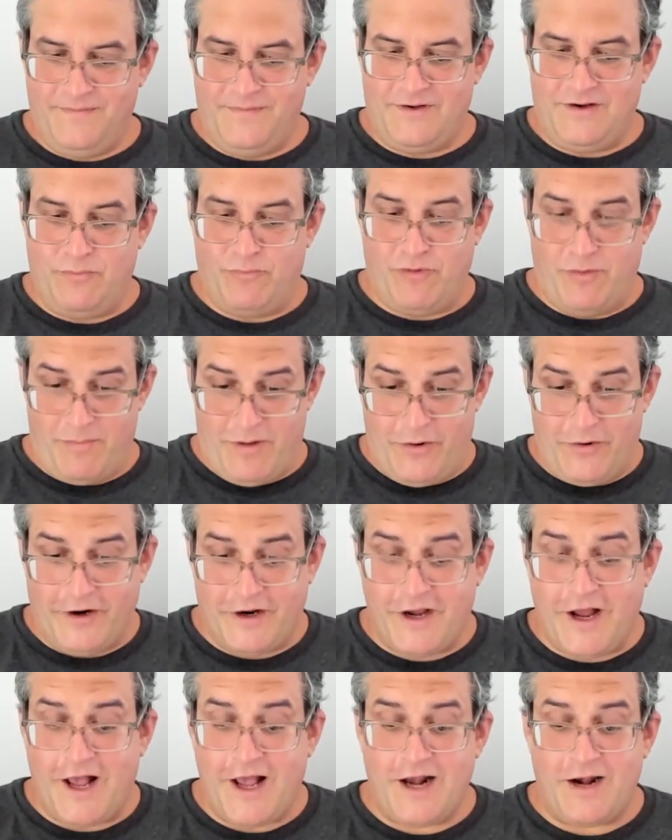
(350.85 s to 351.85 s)
To promote
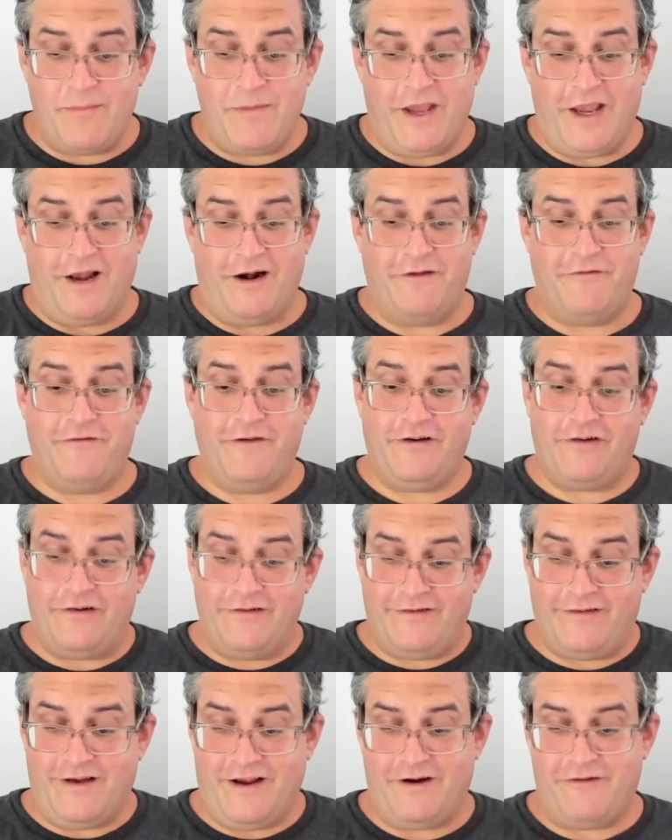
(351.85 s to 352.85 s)
economy and
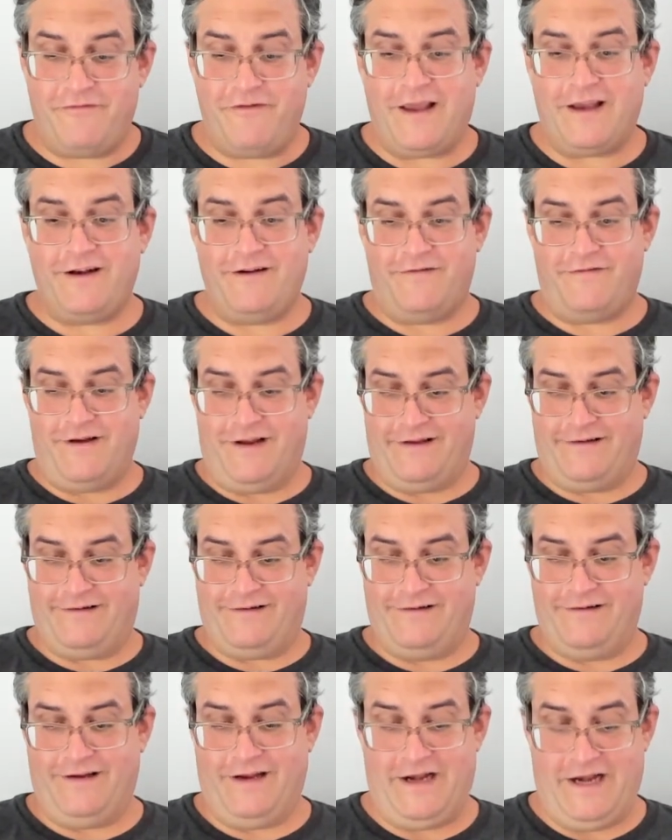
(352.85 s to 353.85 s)
efficiency and
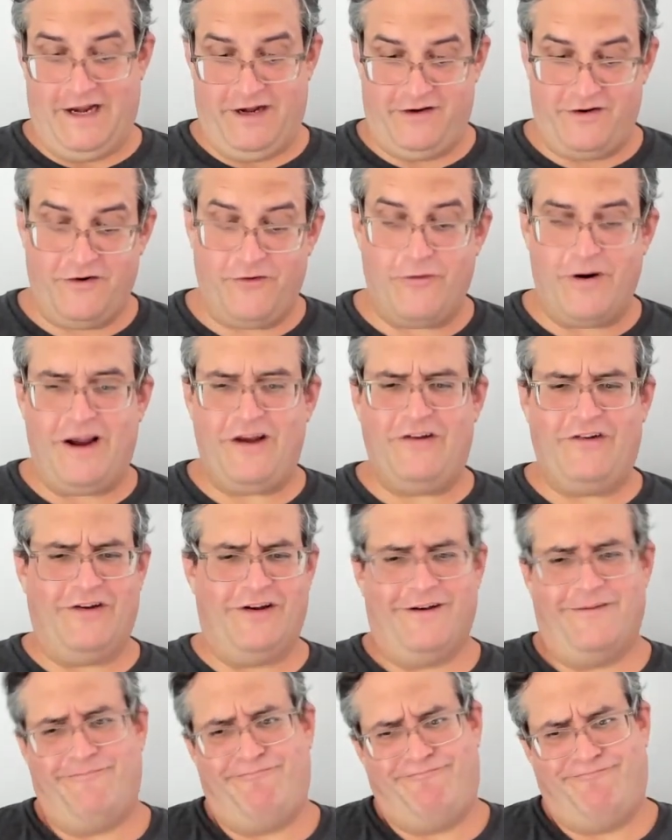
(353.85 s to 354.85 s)
effectiveness and
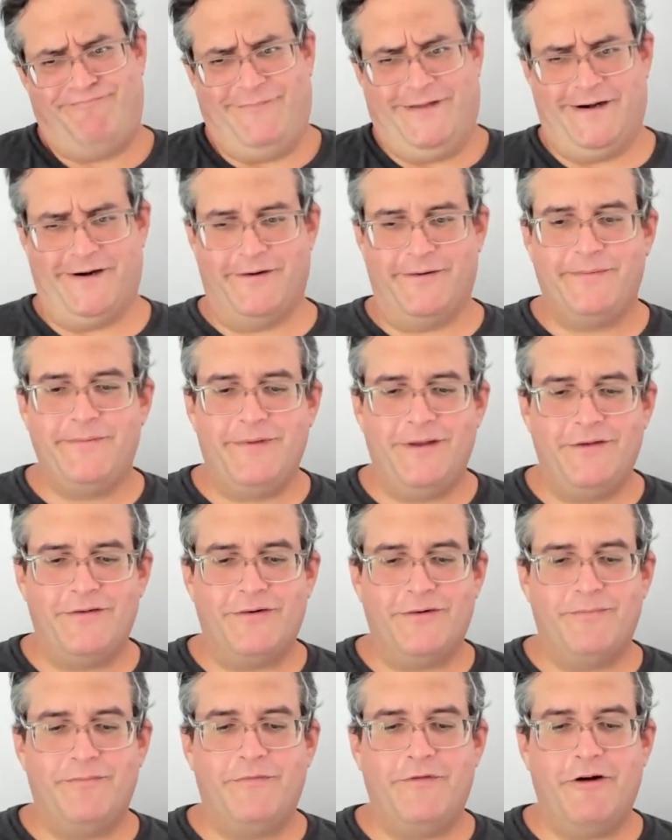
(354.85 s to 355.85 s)
integration. You know, these
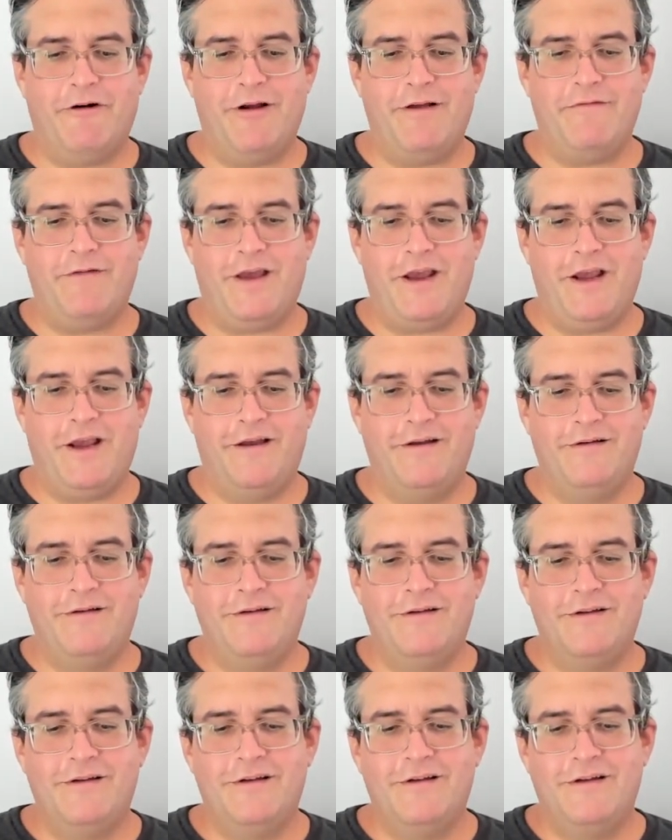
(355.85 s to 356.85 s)
are very vague
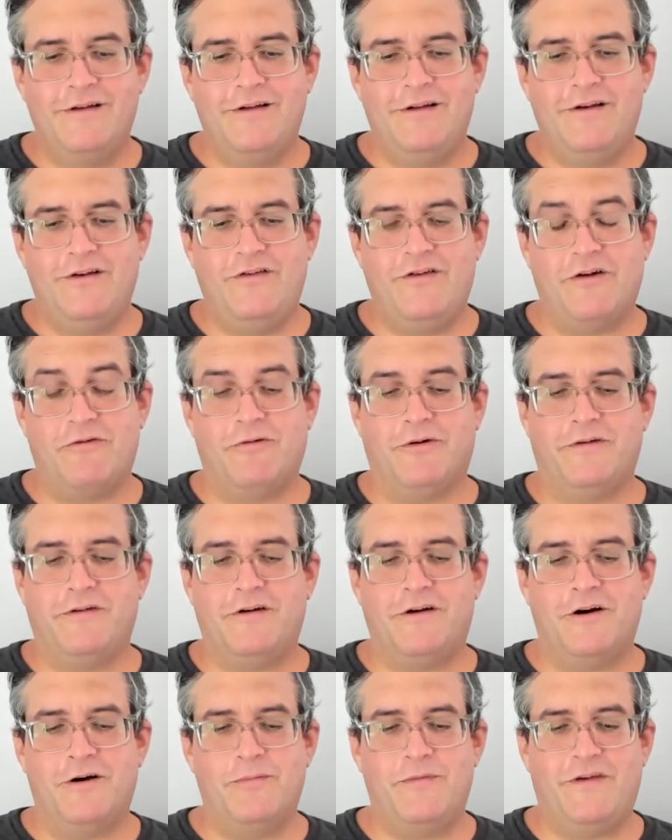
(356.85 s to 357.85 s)
general
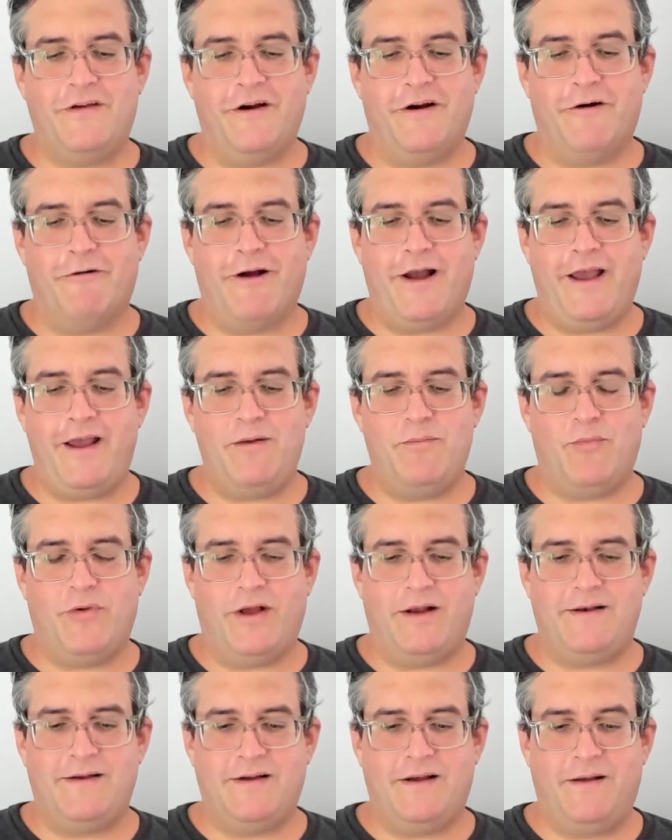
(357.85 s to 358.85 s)
terms here, right?
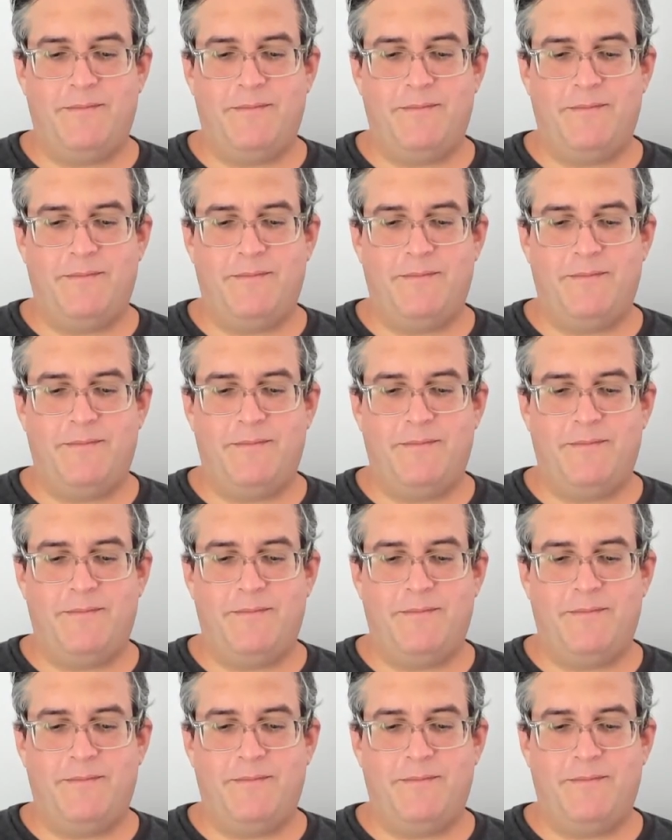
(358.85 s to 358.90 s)
But